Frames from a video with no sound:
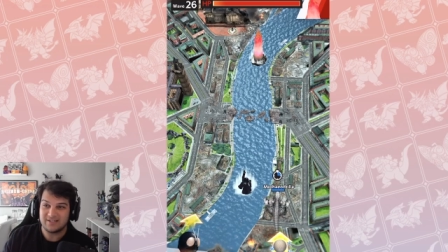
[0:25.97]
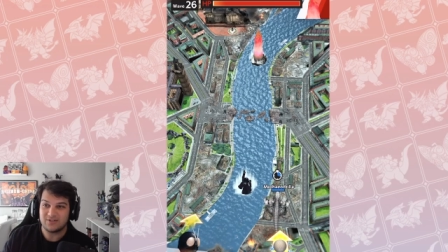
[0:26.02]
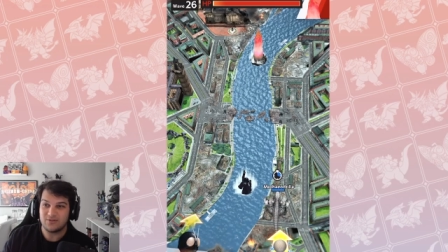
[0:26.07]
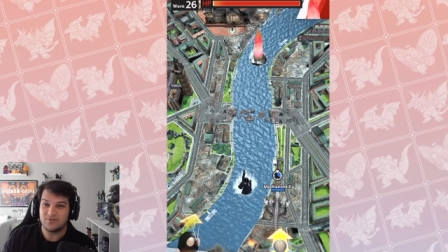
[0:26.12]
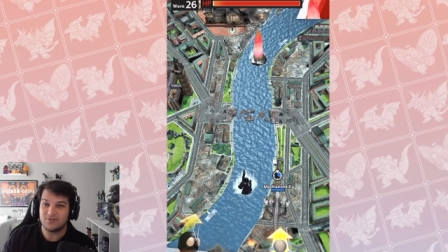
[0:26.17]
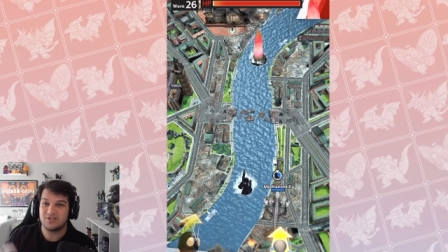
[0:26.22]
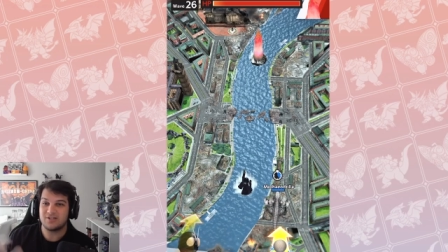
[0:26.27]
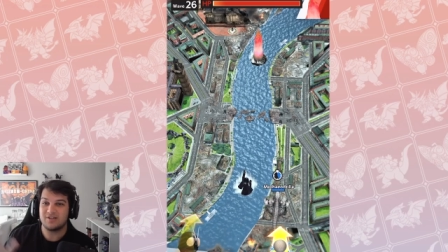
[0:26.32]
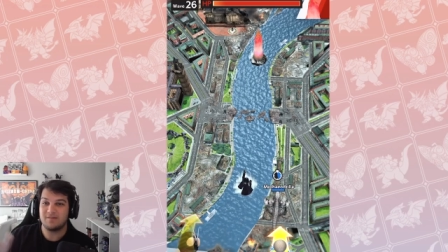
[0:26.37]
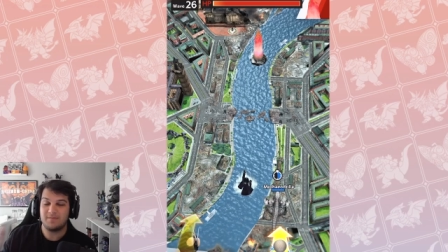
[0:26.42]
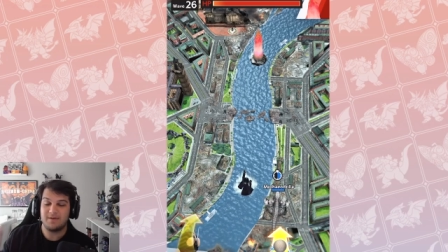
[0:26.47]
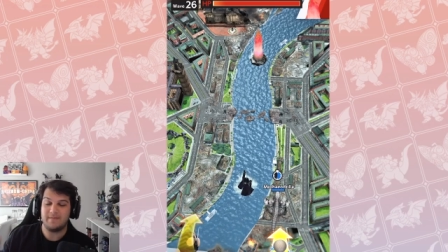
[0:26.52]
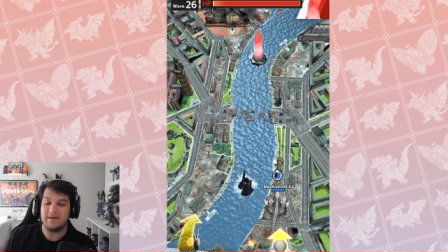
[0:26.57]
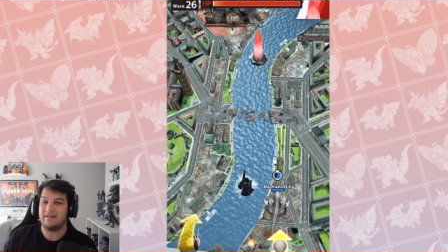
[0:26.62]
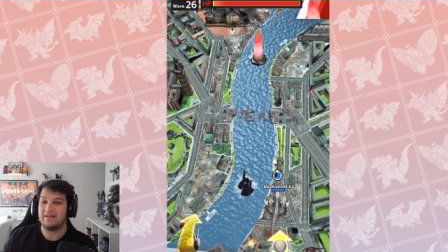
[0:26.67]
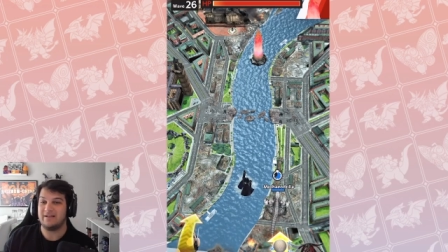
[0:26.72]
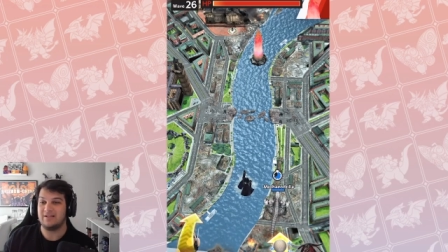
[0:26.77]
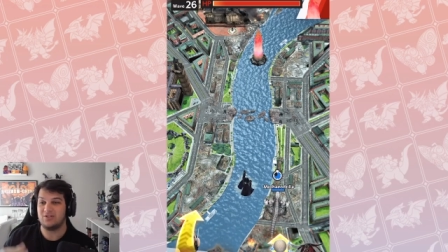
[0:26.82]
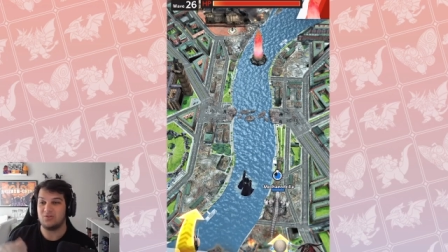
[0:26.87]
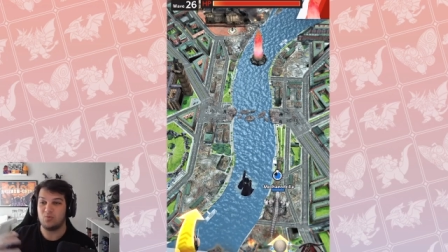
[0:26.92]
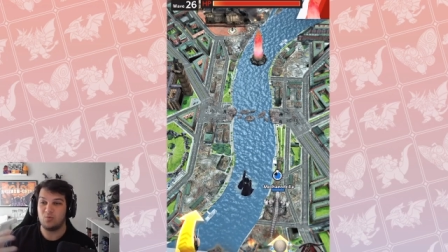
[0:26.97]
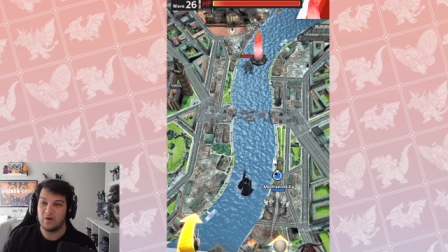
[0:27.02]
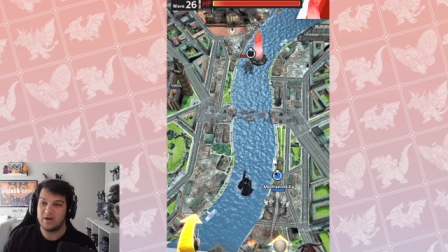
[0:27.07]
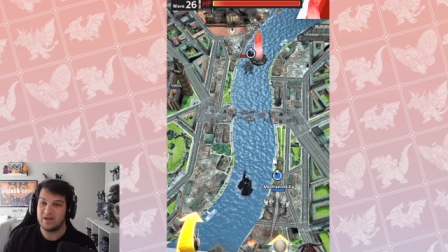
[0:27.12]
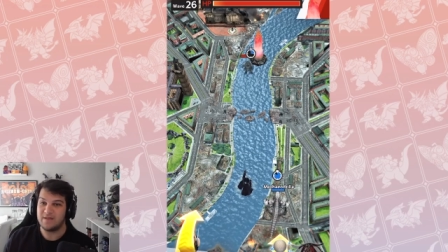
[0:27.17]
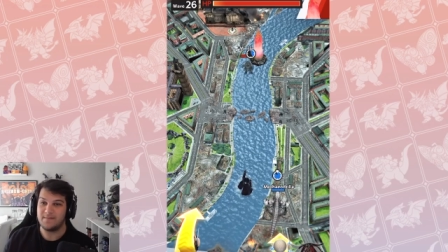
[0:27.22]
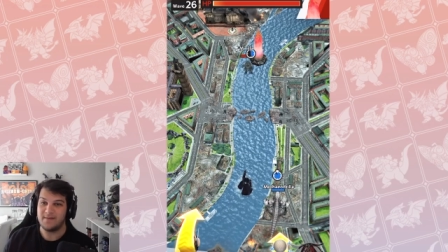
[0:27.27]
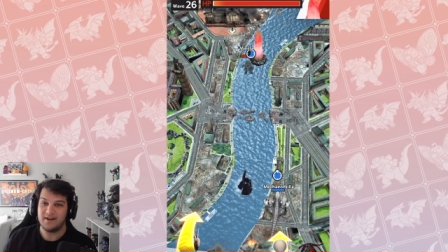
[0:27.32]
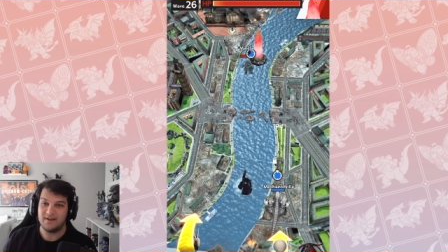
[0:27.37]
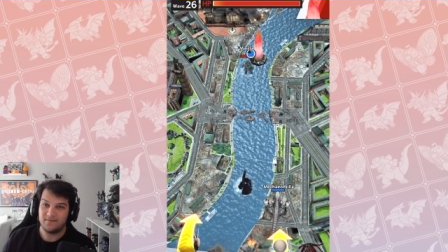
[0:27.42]
So this is going to be about like a
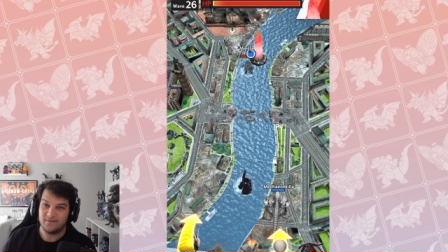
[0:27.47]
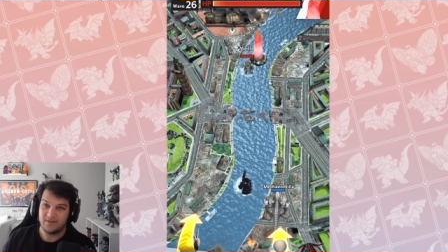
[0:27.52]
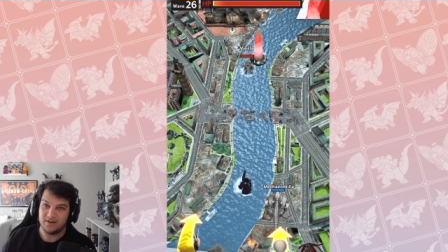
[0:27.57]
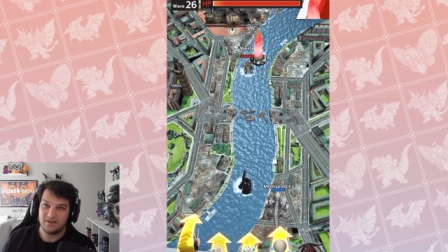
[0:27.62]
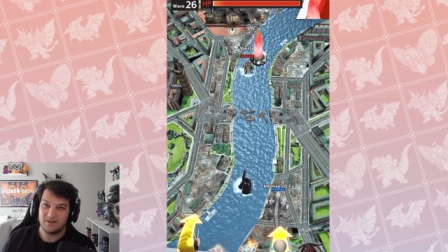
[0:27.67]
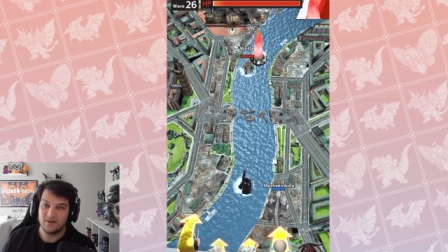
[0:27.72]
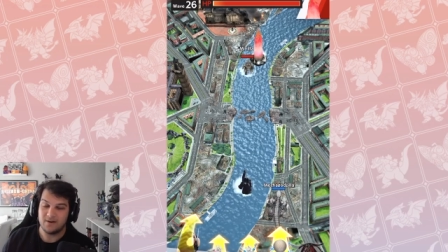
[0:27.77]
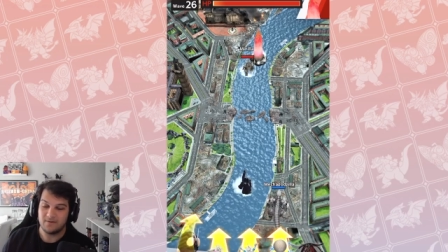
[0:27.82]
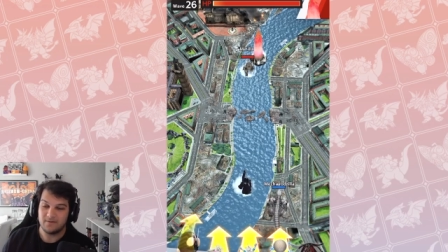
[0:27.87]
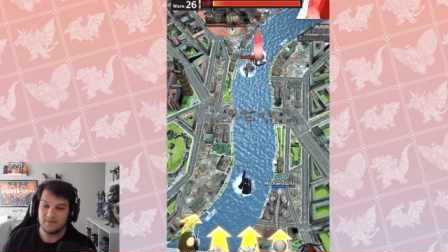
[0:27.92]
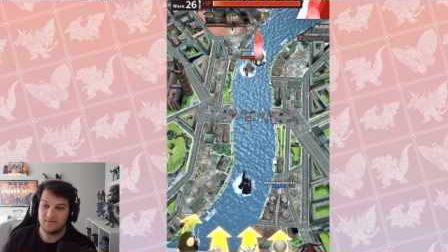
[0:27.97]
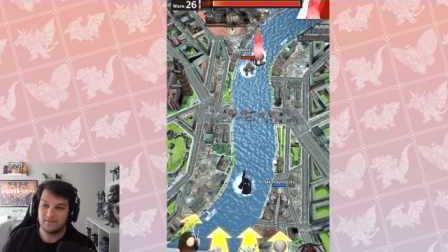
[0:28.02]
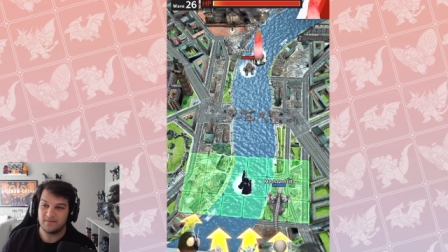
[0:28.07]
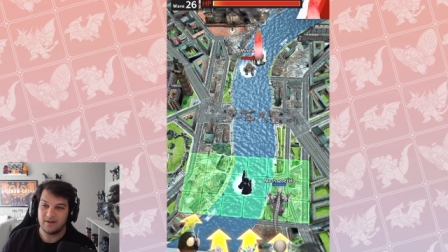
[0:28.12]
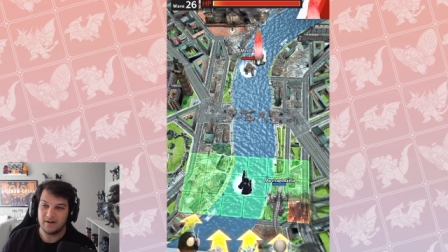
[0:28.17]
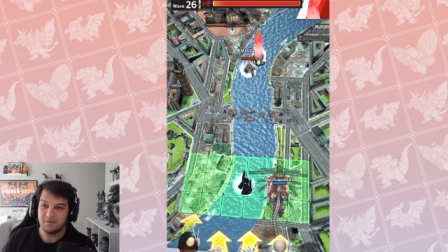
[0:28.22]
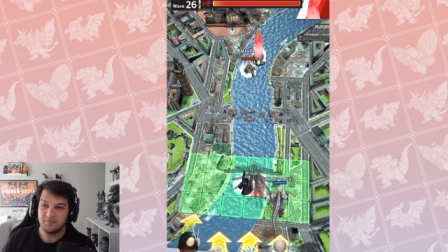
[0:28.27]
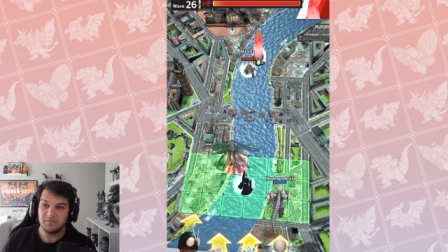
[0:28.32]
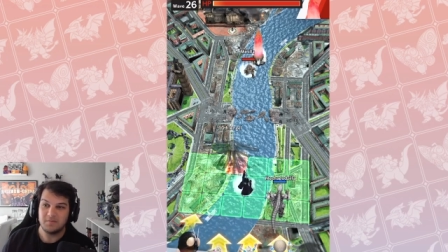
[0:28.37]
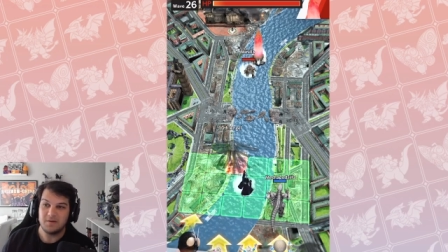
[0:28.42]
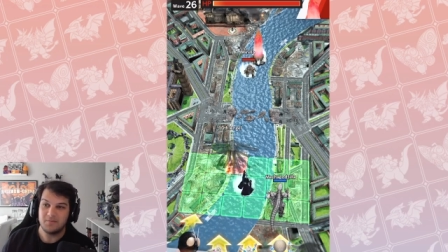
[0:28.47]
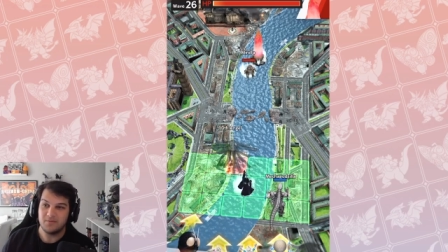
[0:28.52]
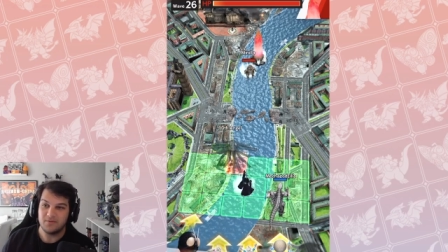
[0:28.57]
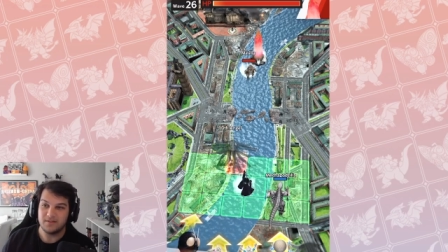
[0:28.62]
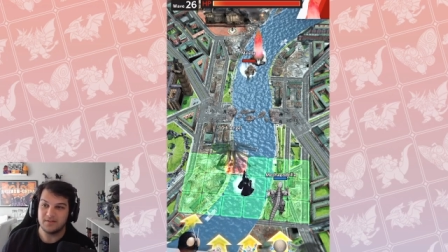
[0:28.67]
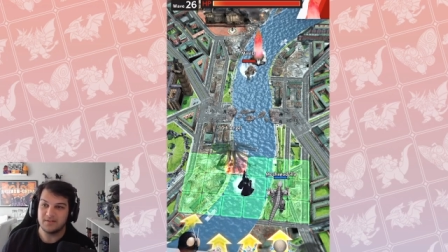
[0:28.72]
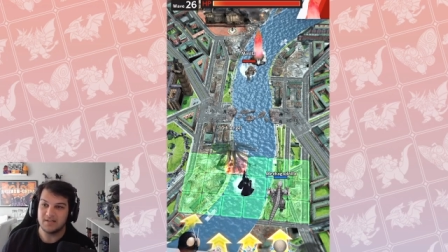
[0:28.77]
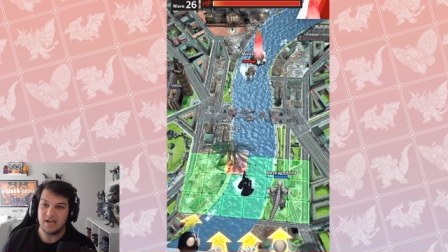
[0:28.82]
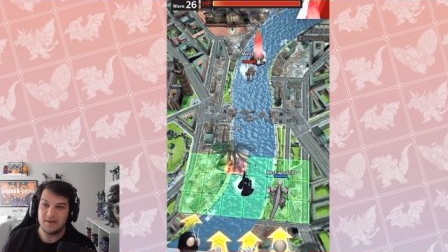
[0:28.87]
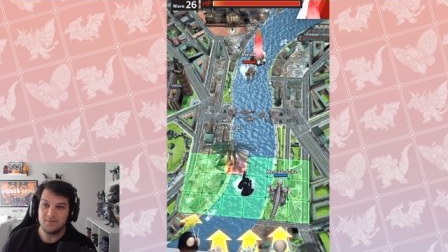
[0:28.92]
20 minute video if I remember
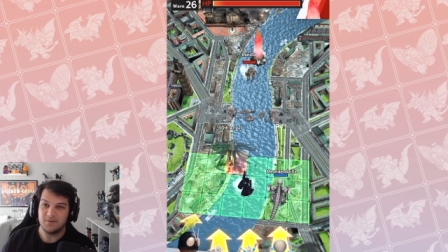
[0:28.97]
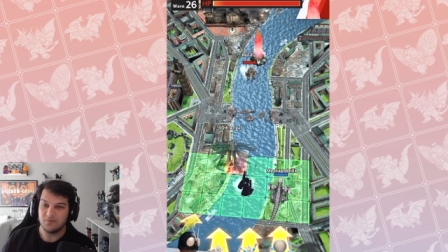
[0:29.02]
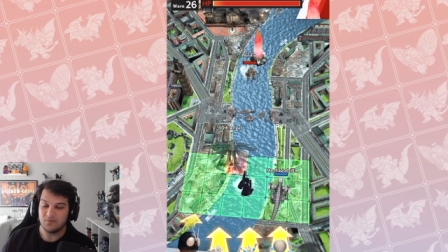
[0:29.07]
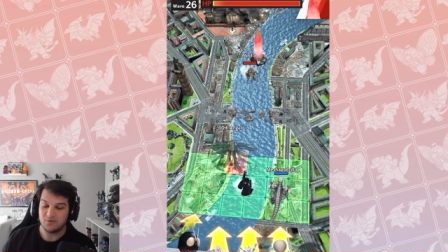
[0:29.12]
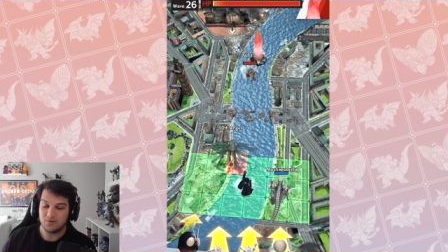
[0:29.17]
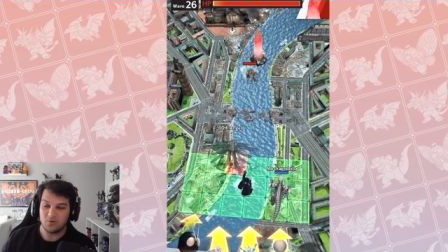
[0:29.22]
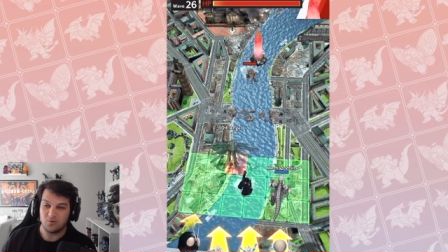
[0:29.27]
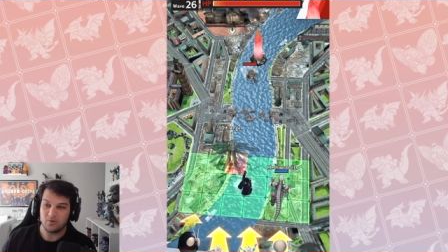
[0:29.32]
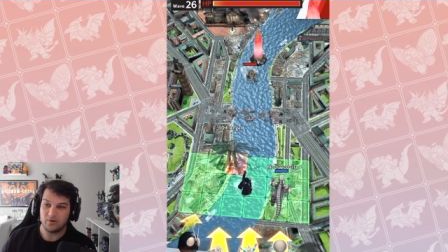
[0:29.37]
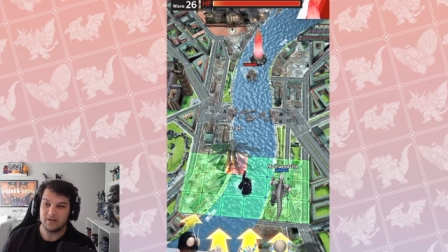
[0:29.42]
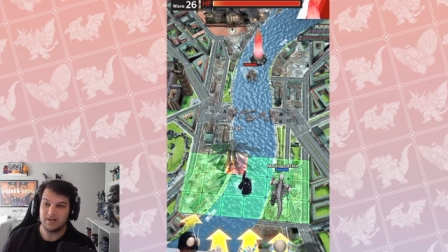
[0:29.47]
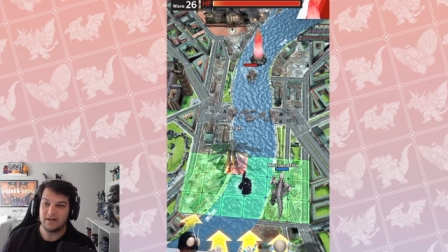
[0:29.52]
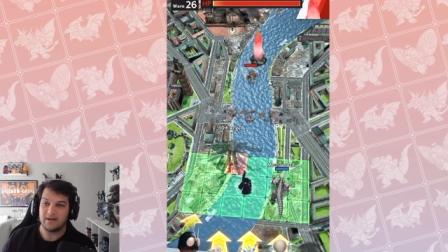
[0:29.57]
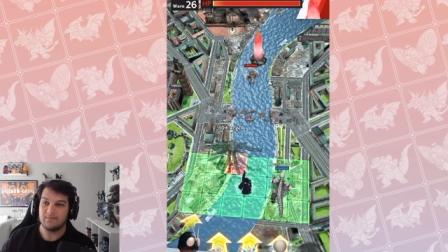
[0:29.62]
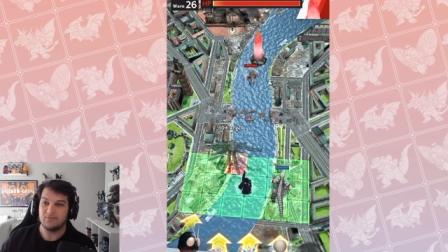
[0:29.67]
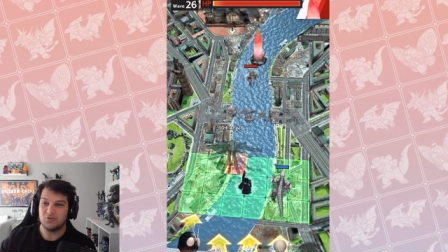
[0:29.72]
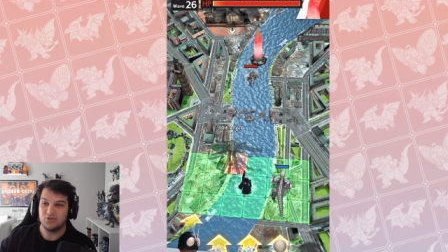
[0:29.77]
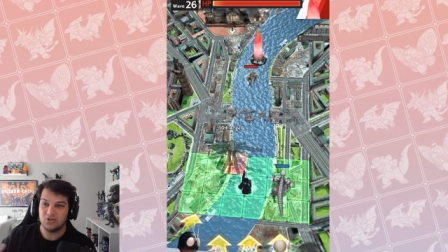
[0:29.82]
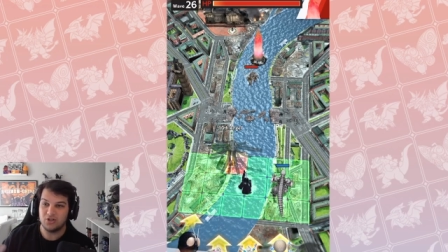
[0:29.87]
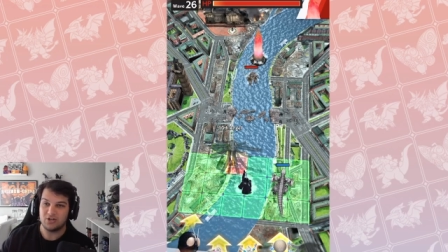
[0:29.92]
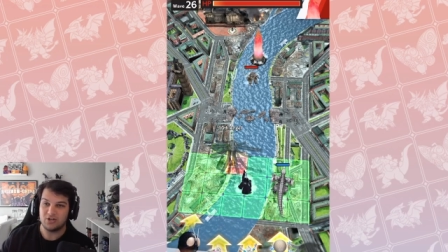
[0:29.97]
the time of the recording. I'm